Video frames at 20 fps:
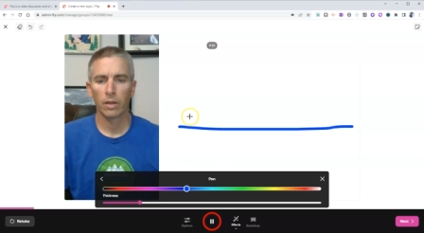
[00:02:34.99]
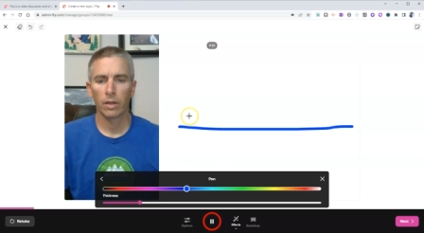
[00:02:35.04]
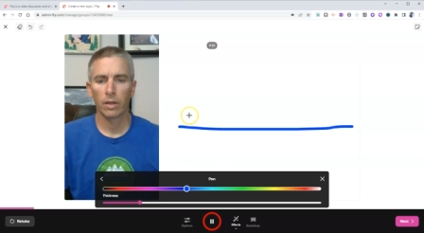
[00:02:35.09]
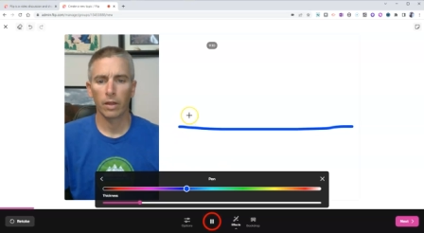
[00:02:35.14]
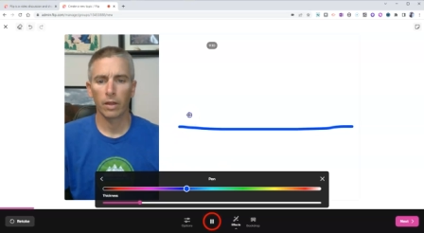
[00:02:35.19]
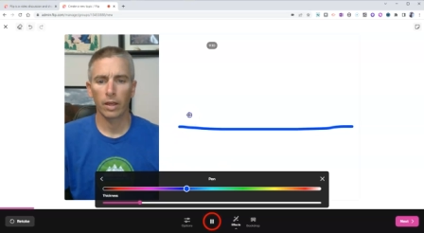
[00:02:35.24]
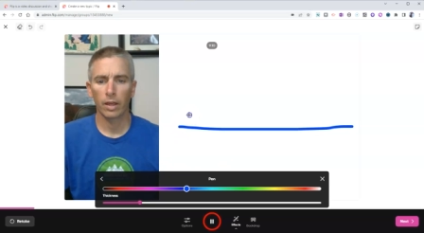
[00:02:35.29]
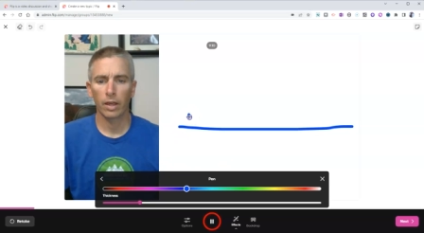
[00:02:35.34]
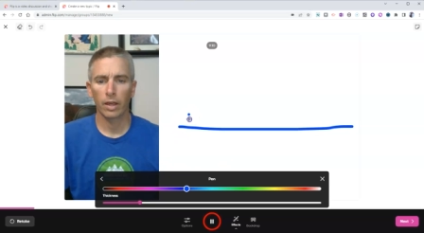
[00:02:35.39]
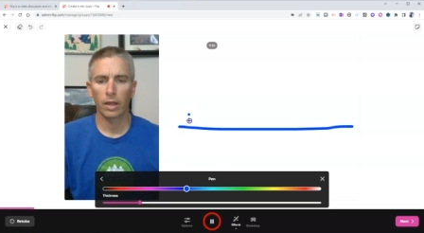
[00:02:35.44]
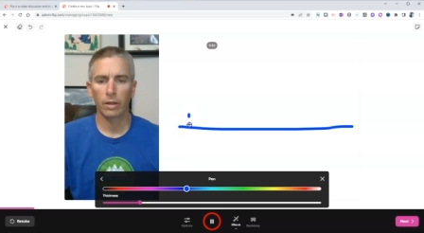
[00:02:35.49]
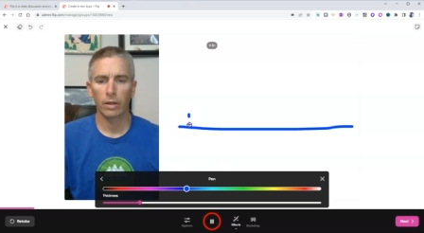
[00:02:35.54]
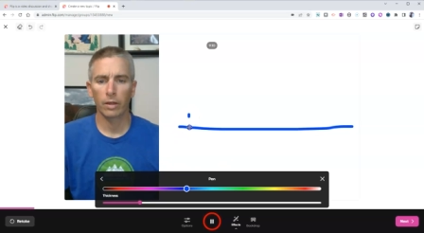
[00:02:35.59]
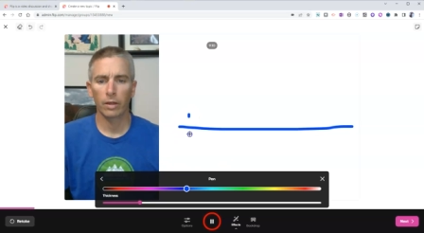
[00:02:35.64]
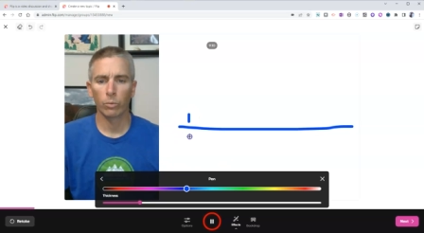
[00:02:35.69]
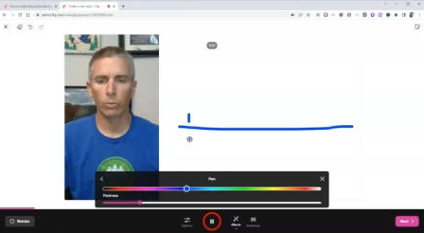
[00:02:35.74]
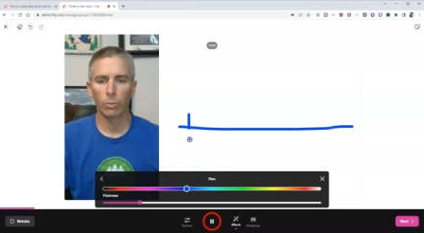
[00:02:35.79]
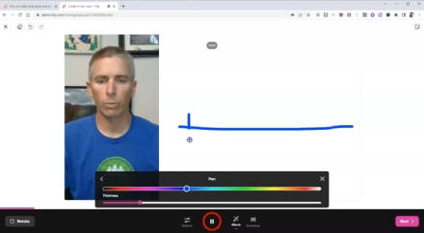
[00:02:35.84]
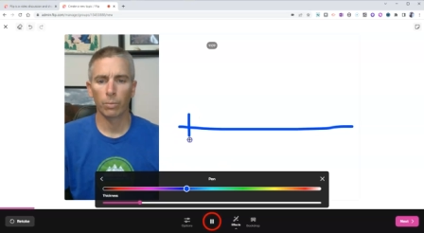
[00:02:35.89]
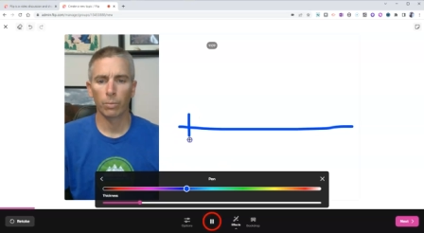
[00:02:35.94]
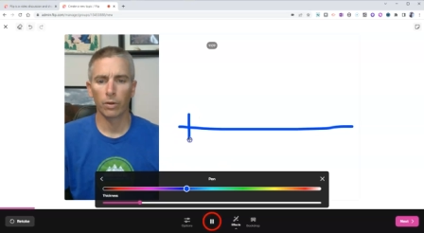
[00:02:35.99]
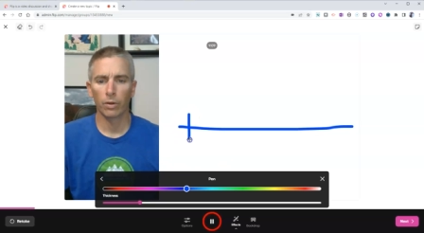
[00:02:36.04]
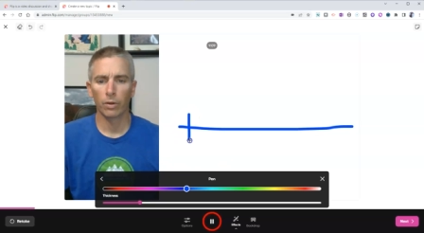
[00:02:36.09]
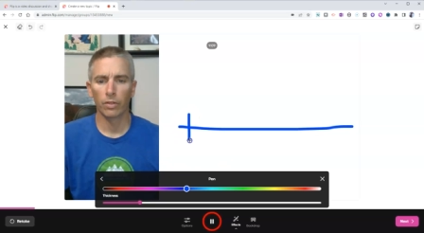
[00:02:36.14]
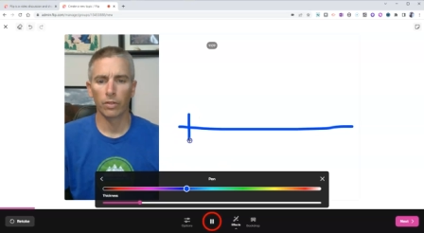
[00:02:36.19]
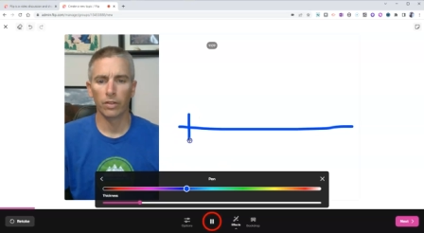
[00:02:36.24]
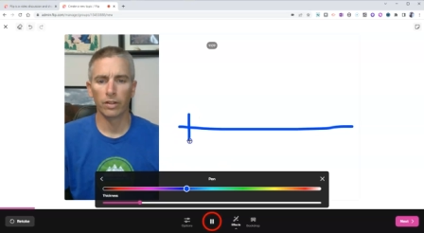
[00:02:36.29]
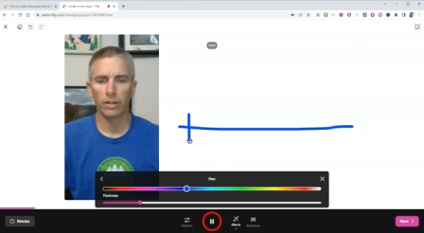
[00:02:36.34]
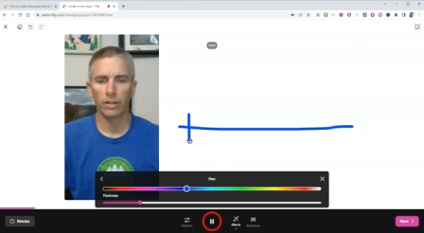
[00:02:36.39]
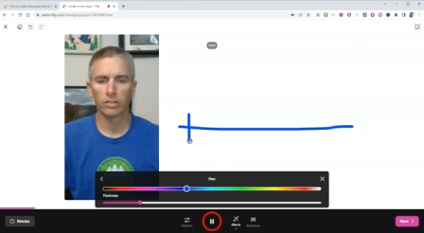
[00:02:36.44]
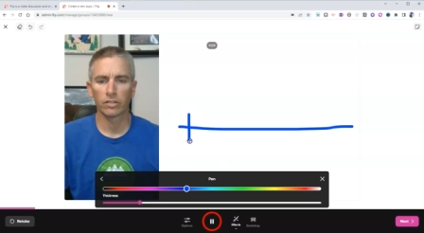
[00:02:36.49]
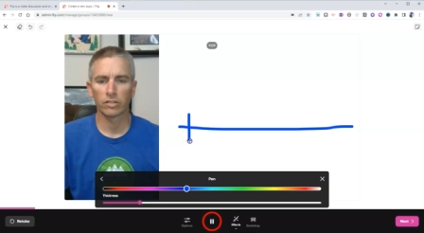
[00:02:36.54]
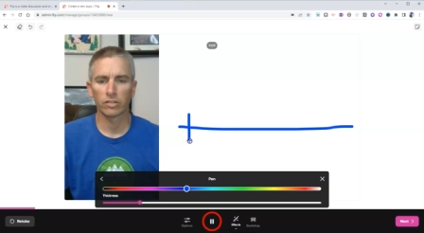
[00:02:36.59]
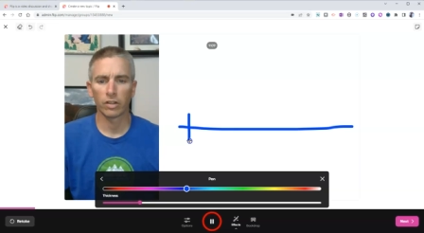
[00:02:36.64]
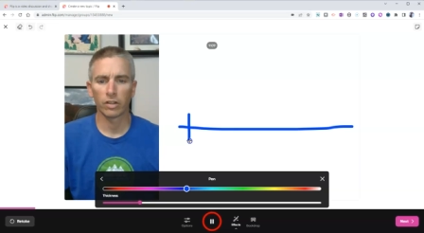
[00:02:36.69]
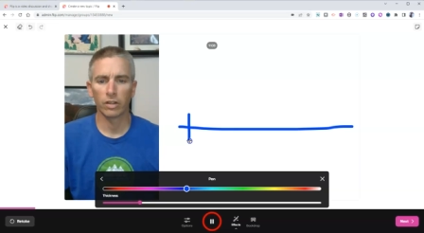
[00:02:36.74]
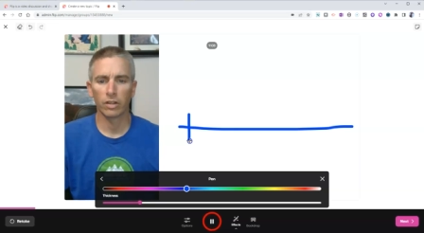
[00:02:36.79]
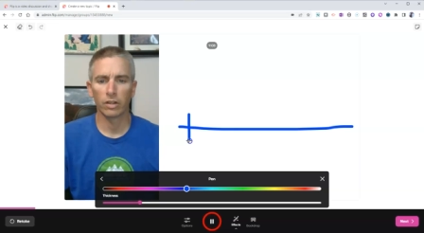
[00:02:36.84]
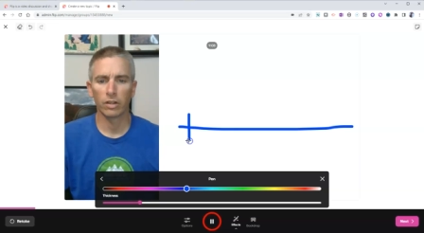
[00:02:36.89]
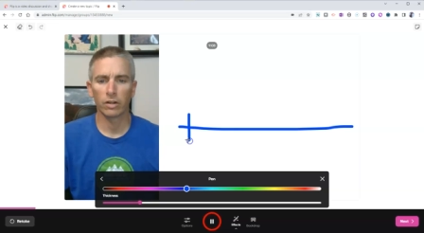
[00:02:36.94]
and we'll put this
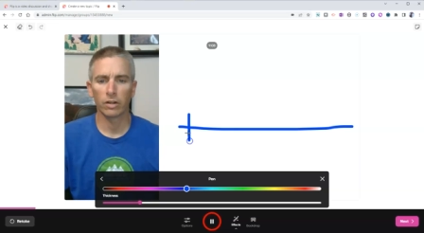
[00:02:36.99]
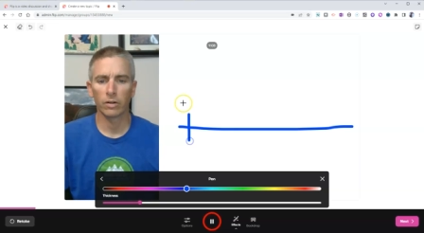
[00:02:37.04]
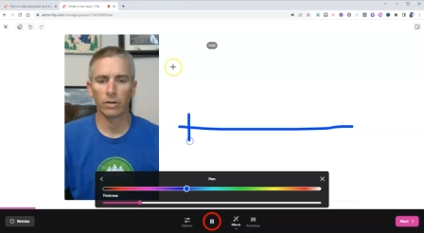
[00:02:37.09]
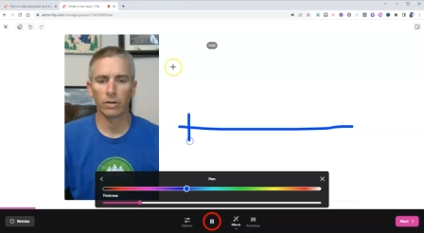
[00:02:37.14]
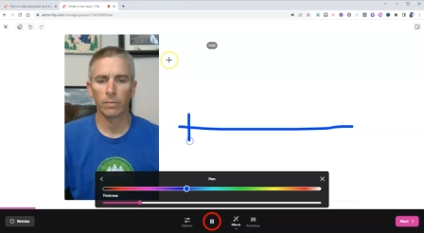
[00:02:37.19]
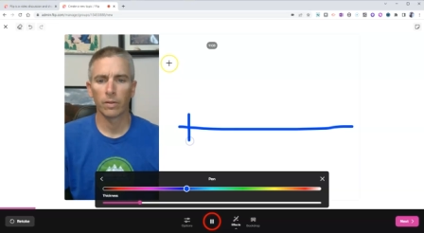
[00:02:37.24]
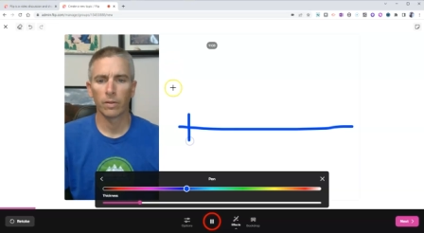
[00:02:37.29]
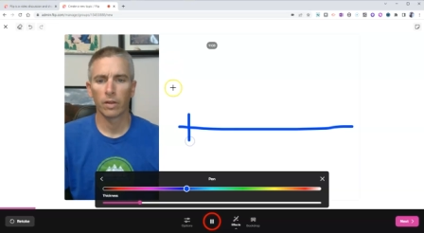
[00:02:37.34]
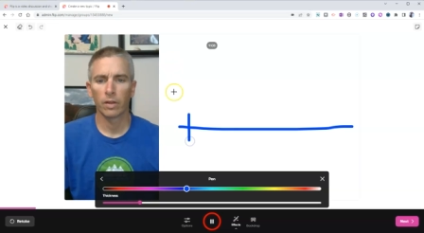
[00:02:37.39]
here